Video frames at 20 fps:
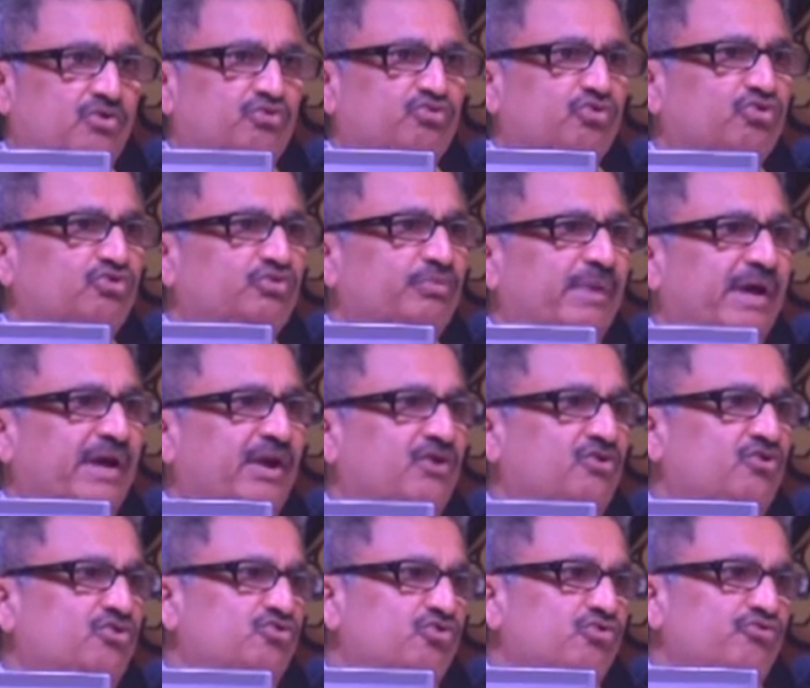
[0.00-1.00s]
So it's better
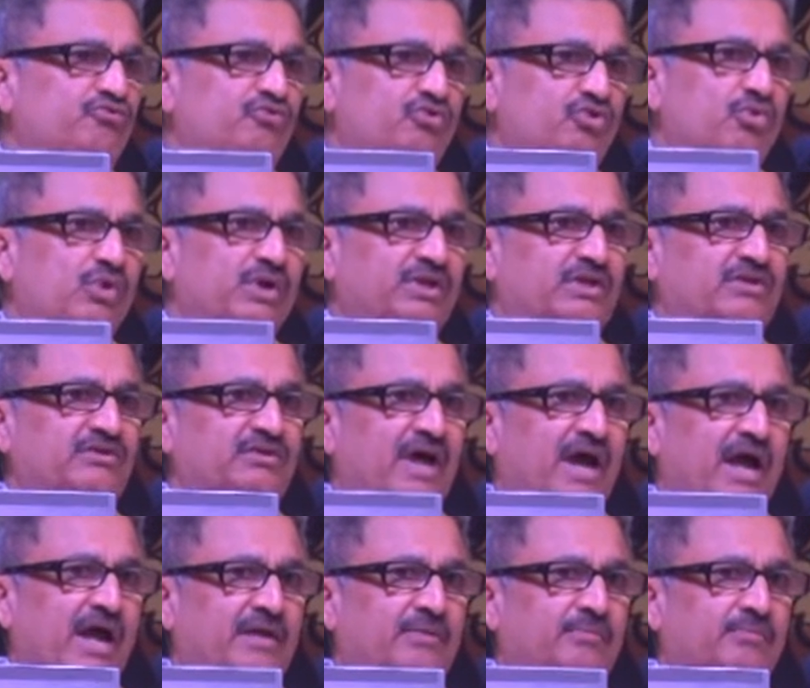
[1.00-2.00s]
to do a few at a
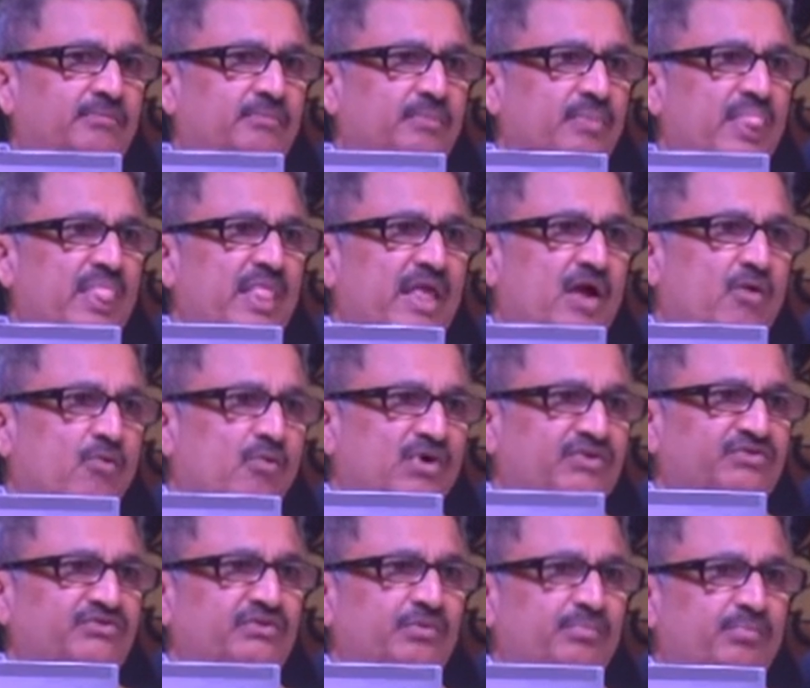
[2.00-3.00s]
time, and
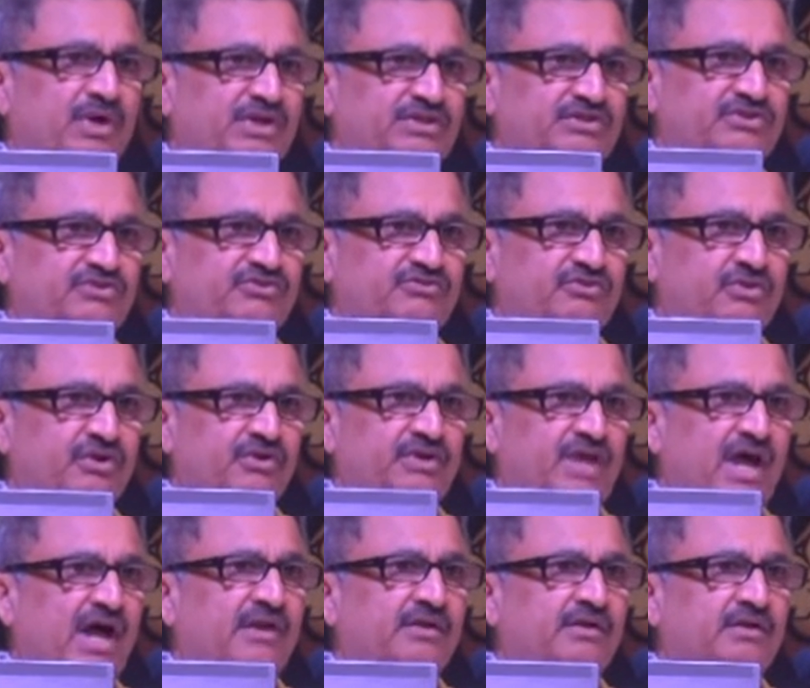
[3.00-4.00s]
once the punches are
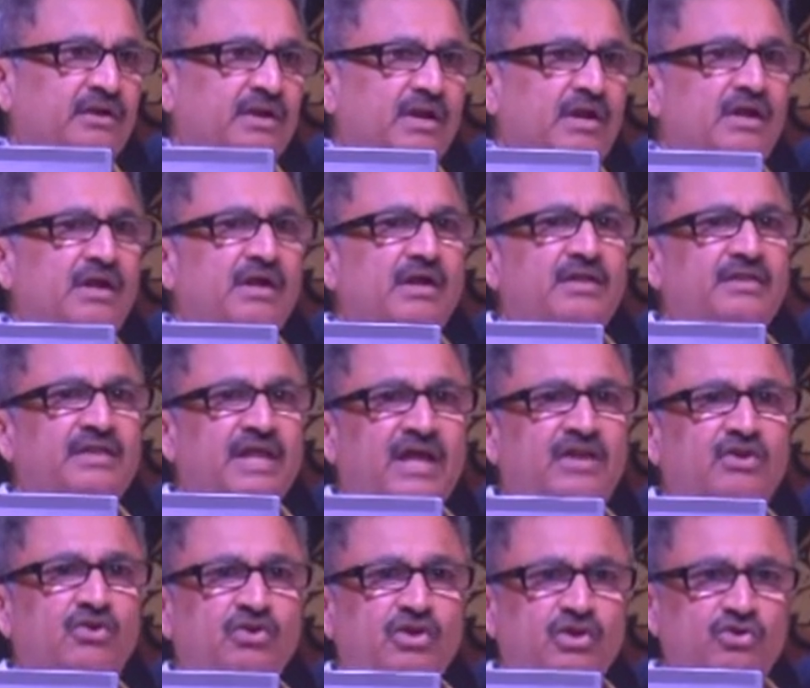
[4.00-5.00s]
done,
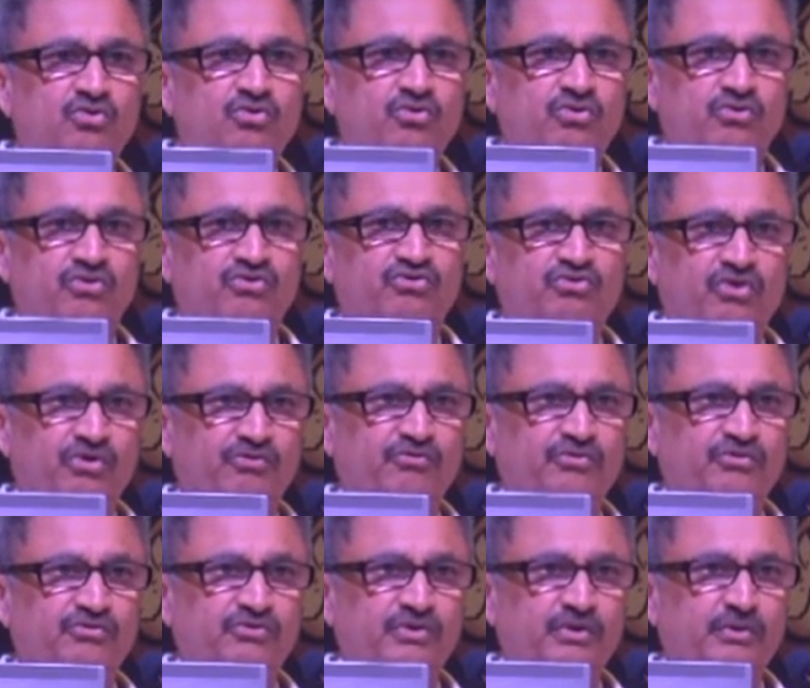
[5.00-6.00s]
then you can do the
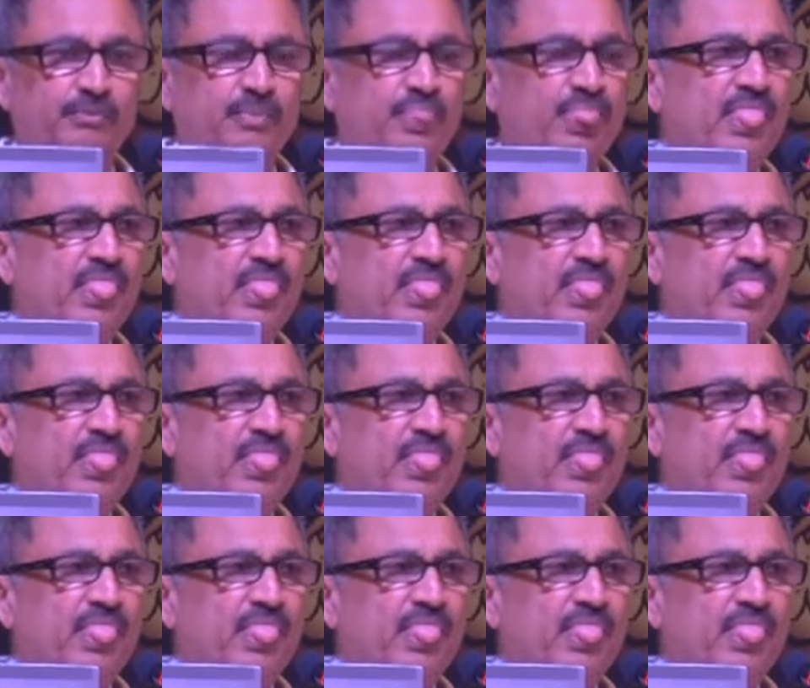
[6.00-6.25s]
resurfacing.